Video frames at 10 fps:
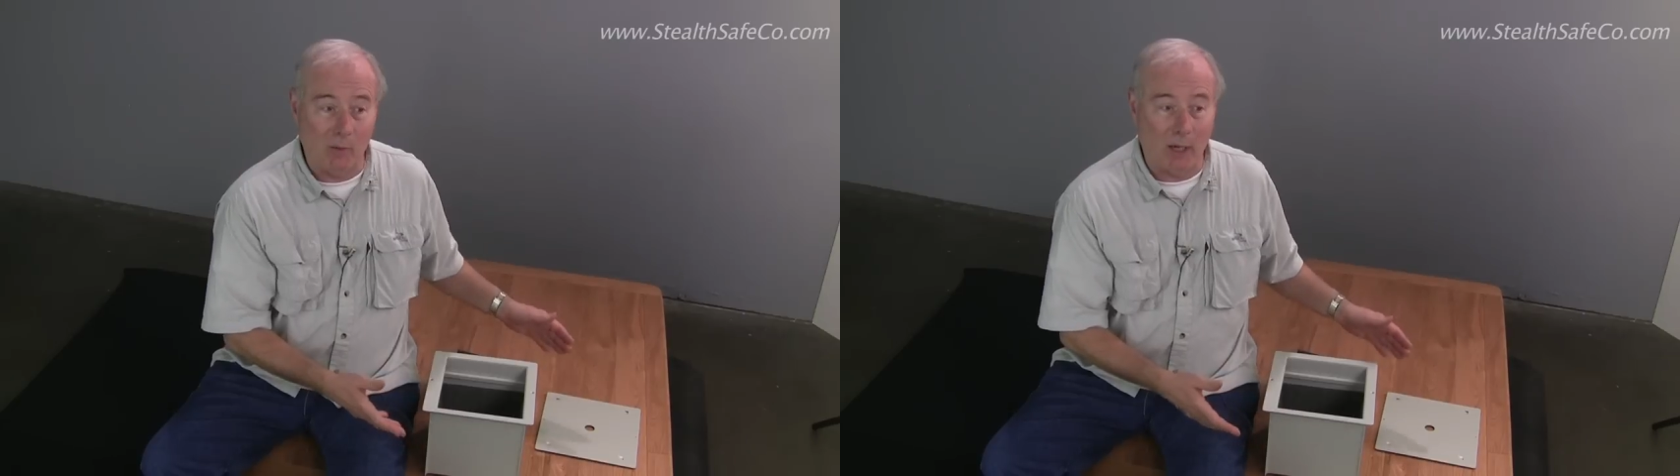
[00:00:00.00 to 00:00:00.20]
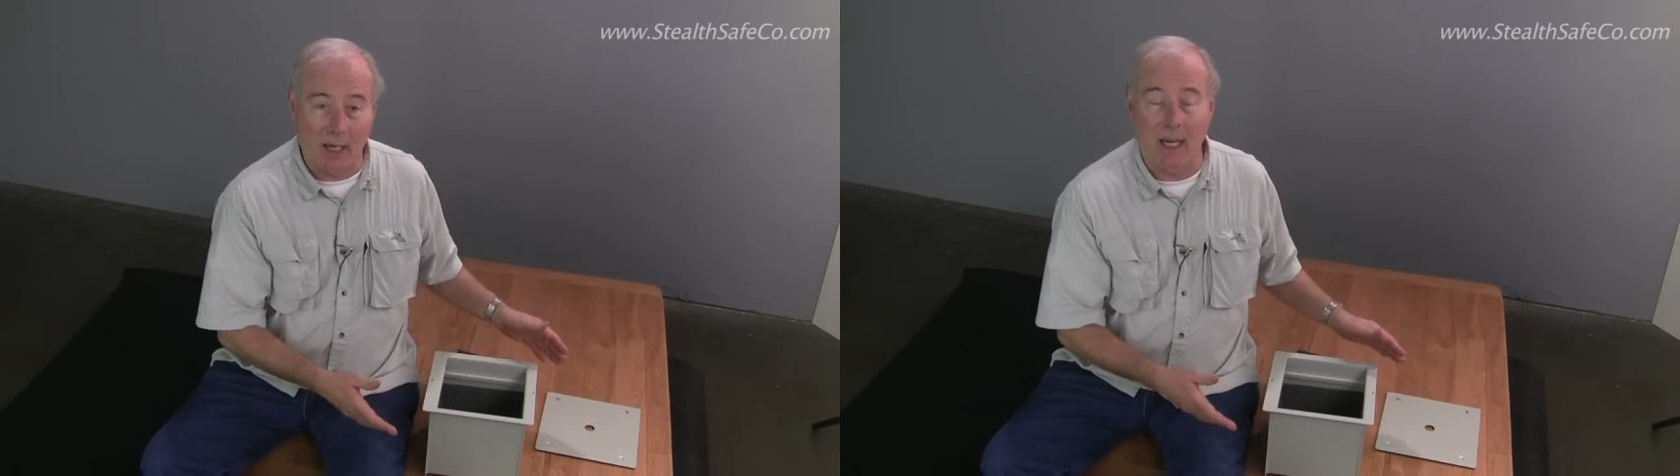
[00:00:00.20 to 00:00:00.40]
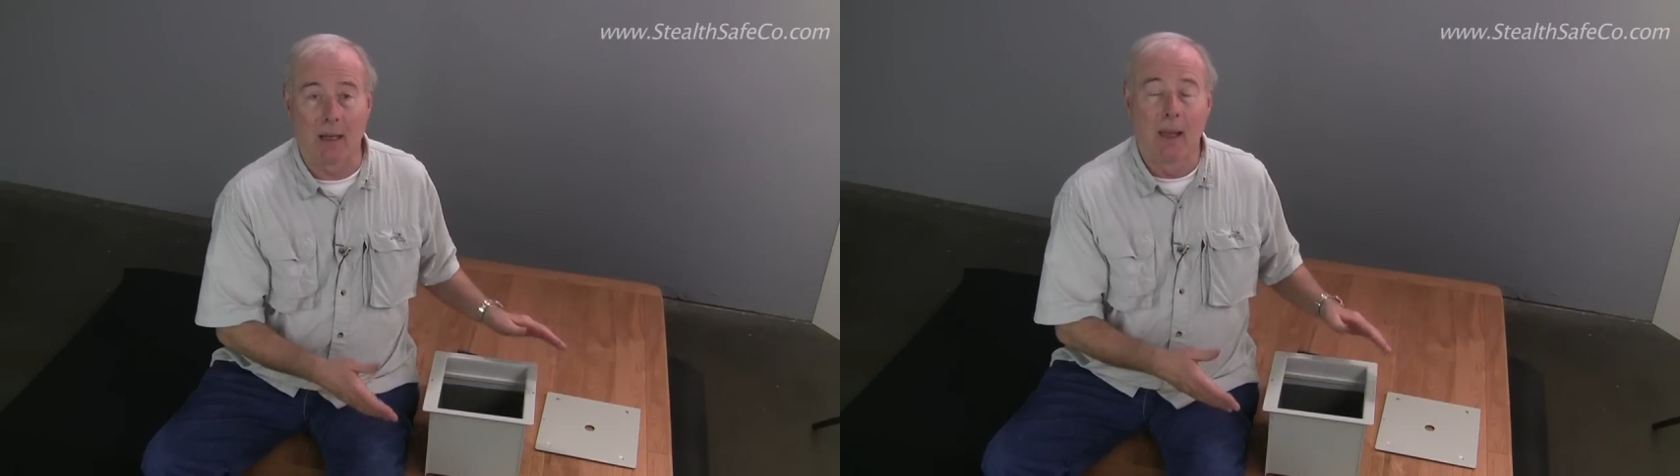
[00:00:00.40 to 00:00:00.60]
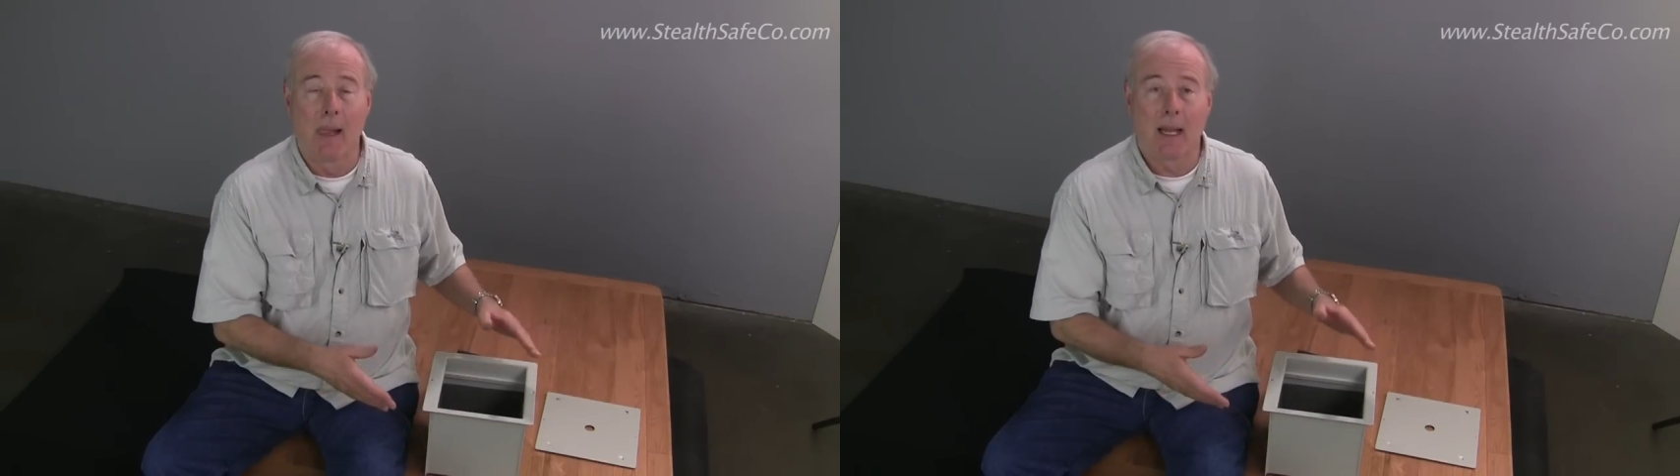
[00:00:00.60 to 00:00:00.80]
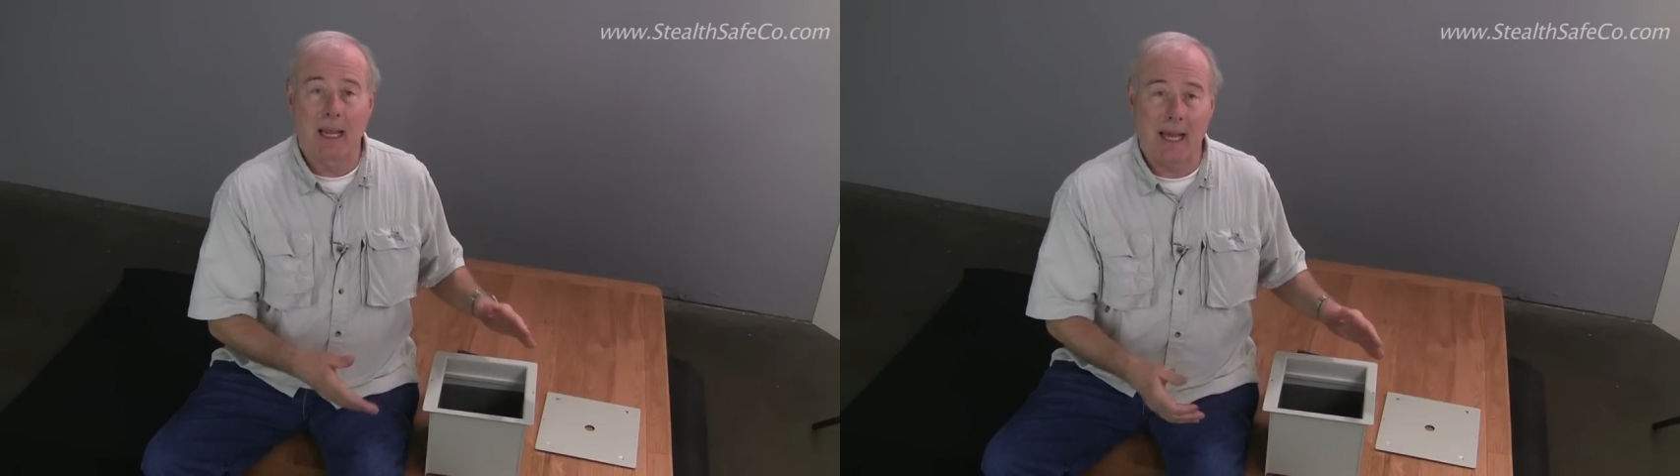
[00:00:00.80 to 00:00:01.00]
and we're going to
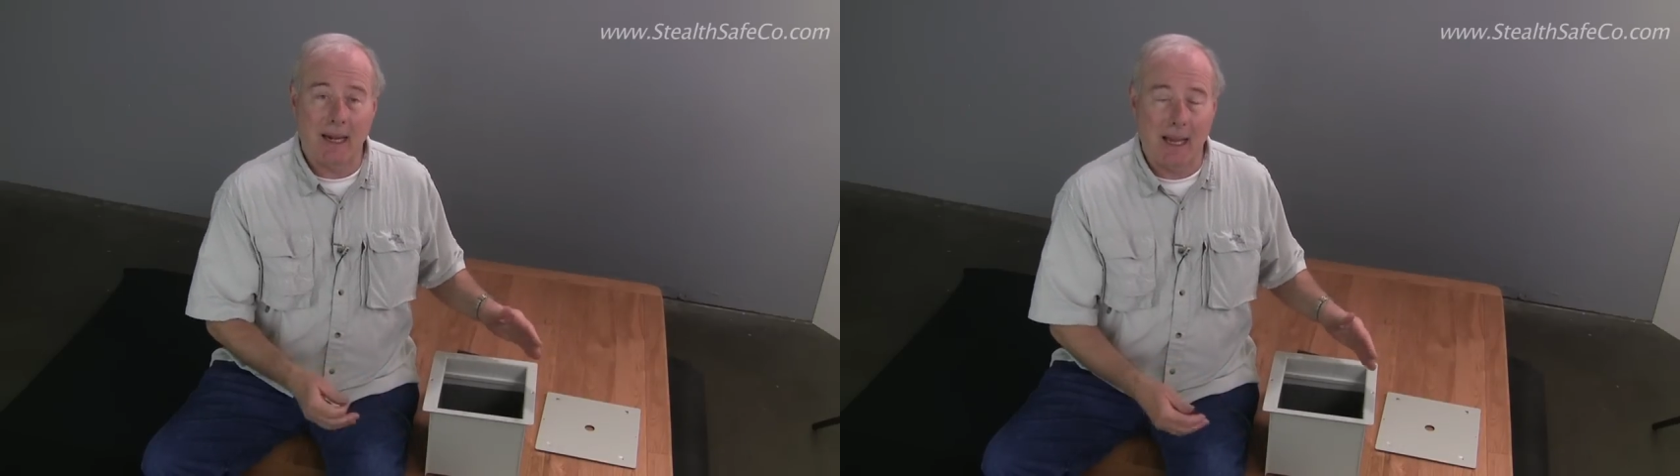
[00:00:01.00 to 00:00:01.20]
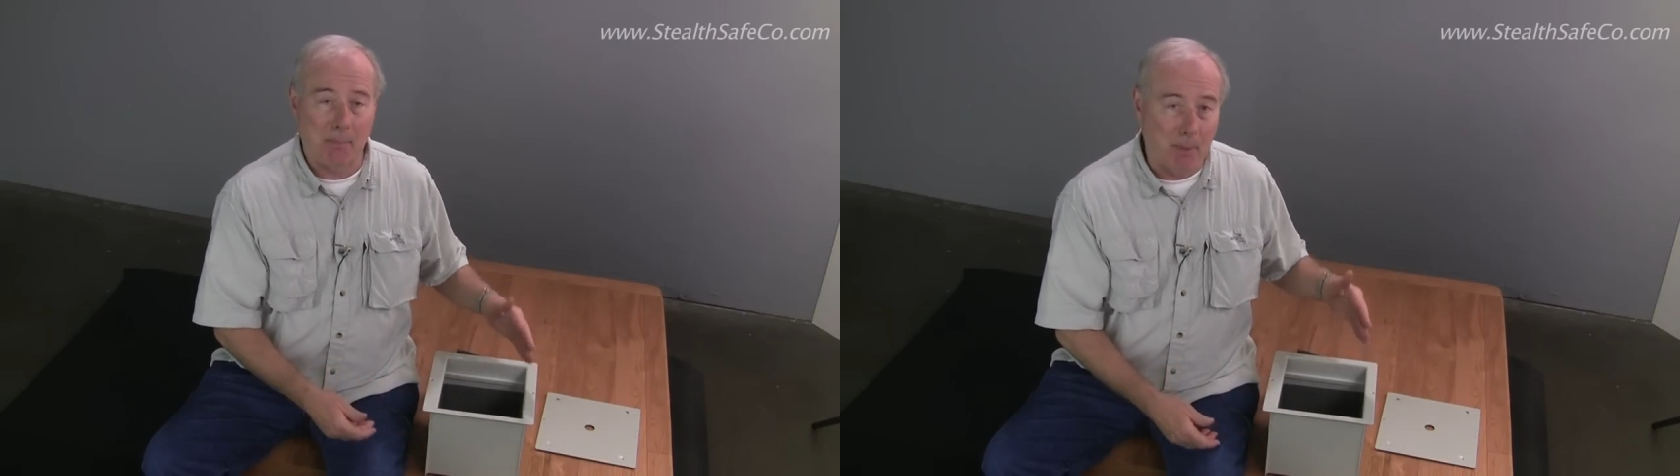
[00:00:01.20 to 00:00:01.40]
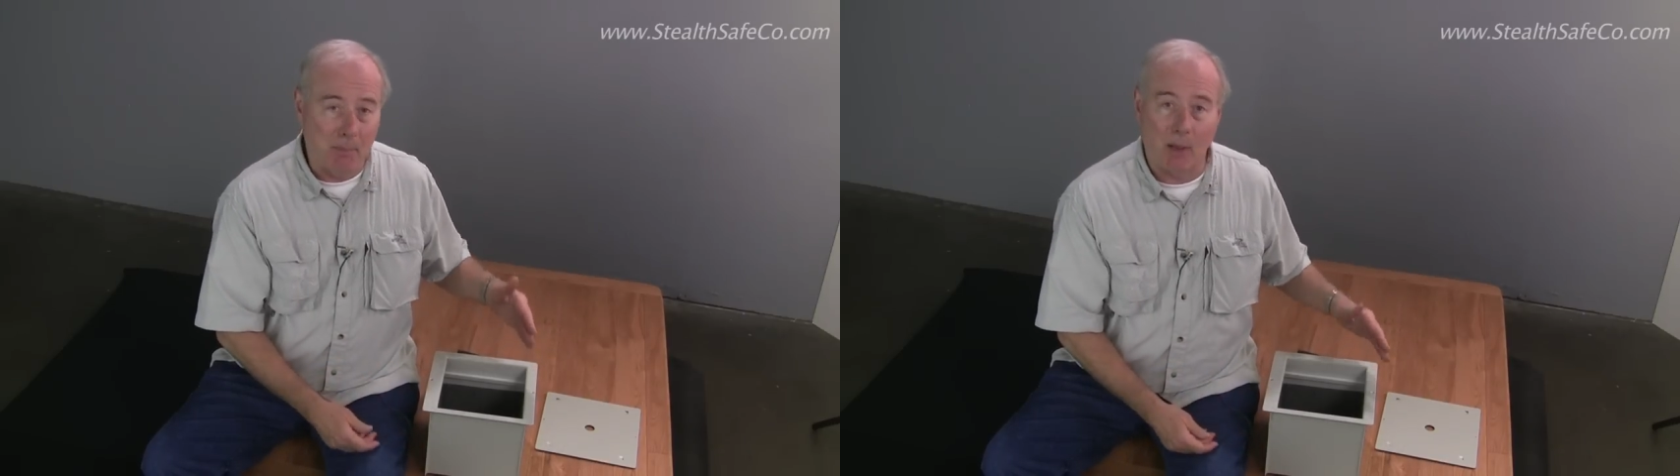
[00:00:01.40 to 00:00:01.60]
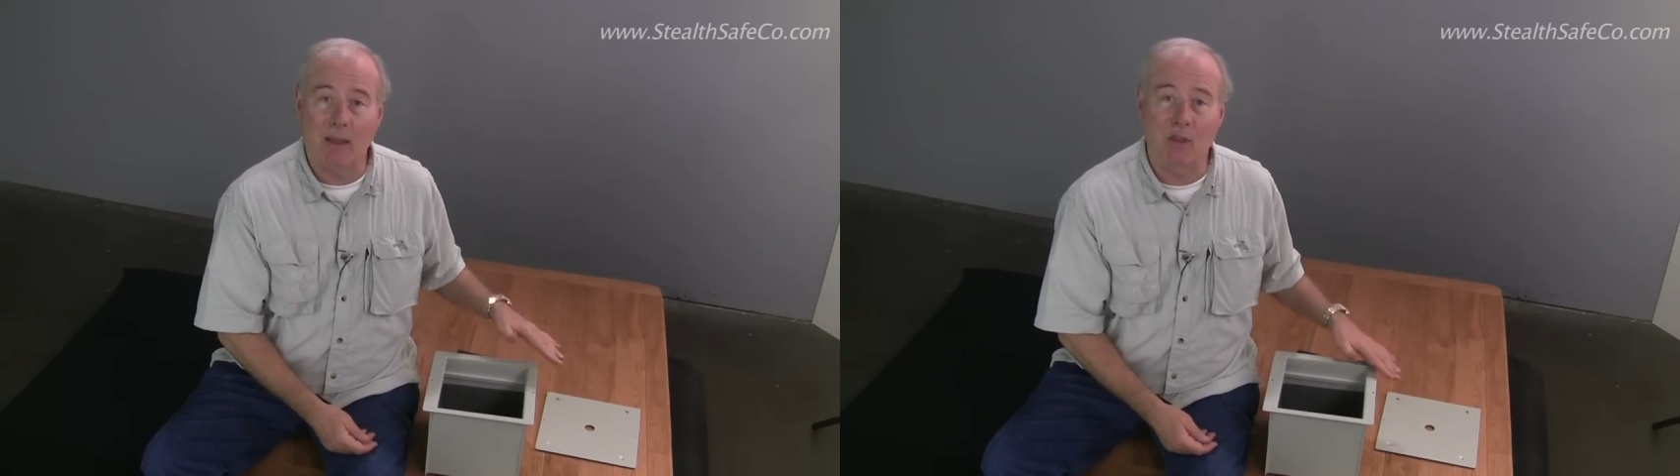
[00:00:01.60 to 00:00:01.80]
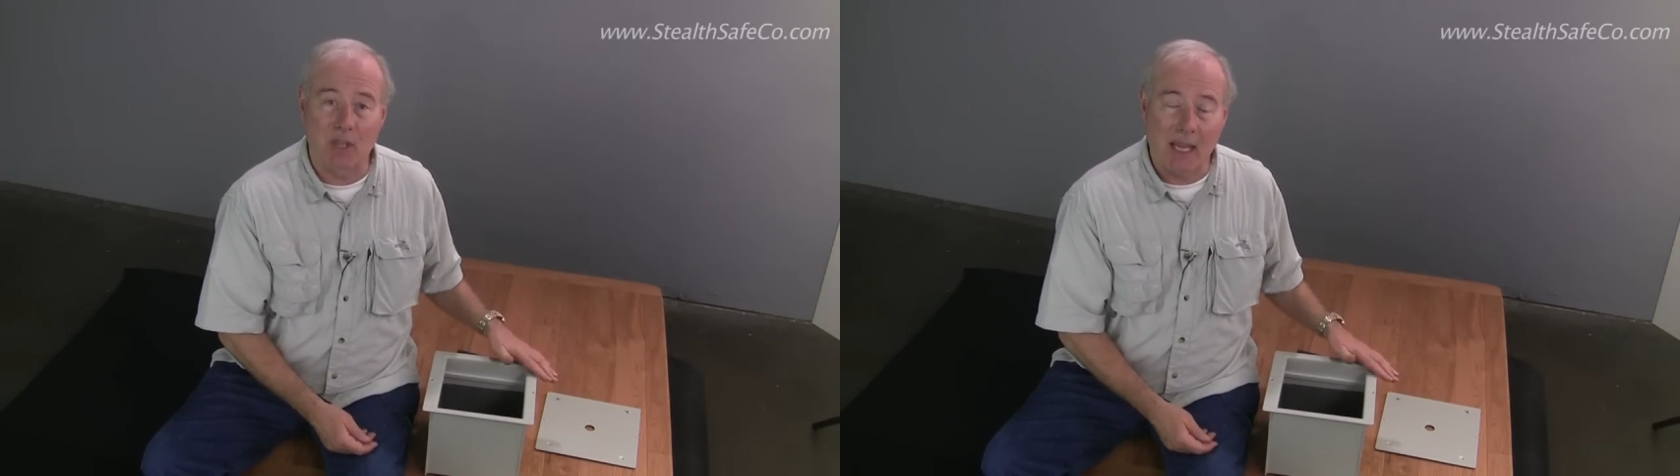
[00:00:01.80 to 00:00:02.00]
cut it up and
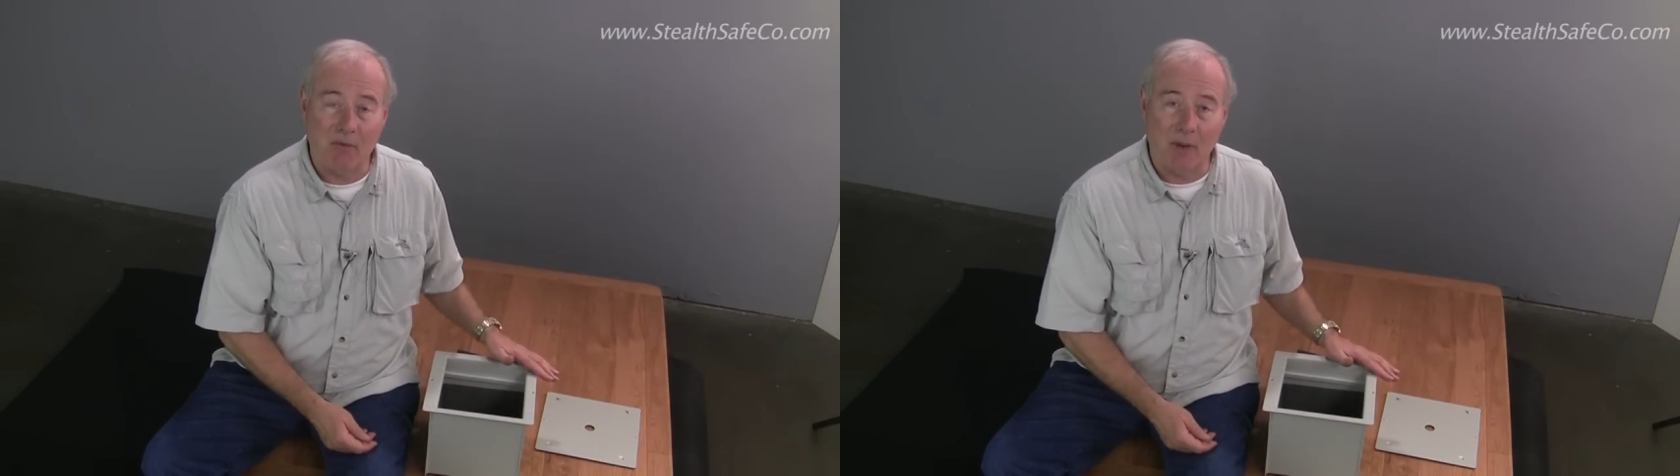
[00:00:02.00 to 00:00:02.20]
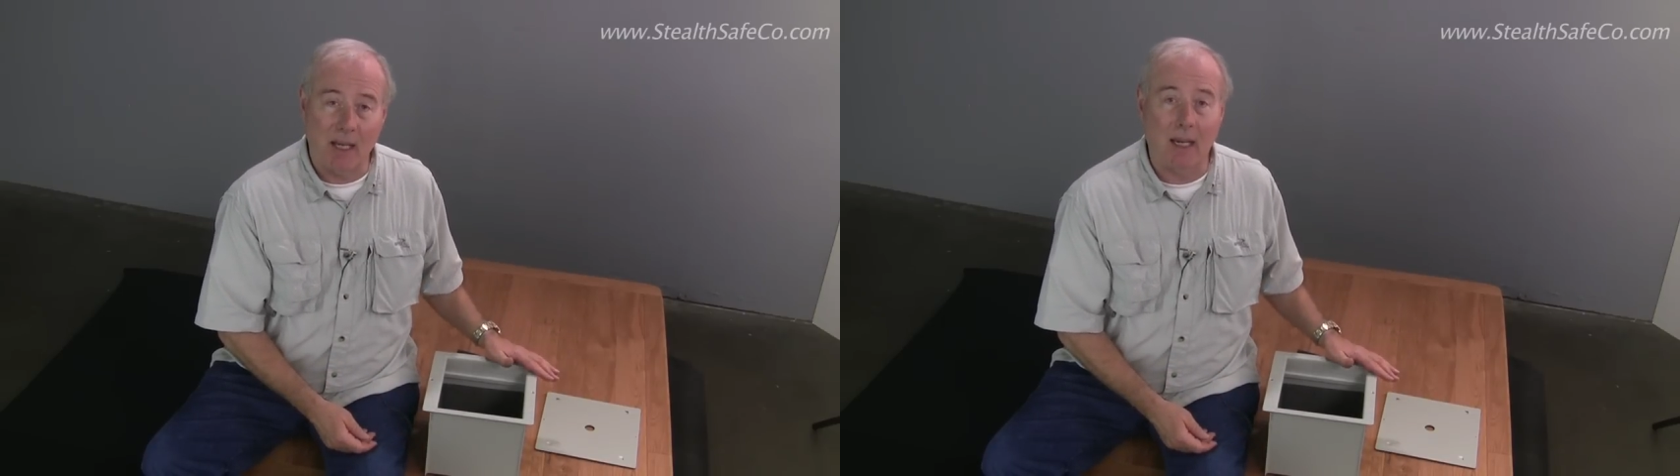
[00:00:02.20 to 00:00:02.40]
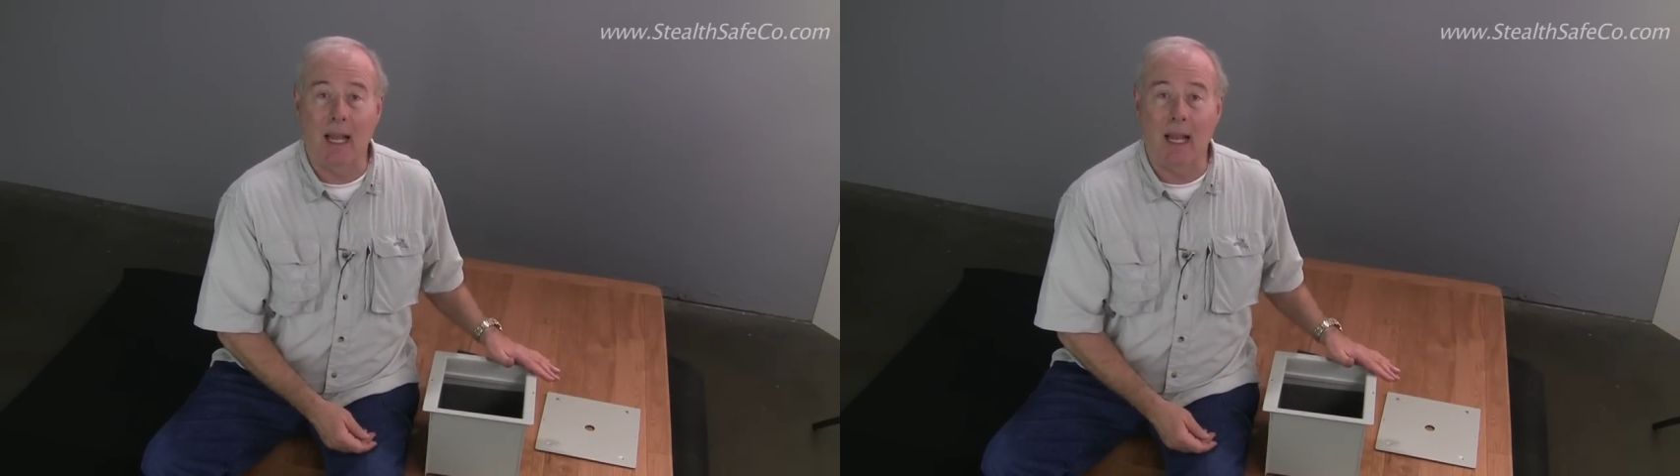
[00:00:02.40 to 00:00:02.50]
put the safe in,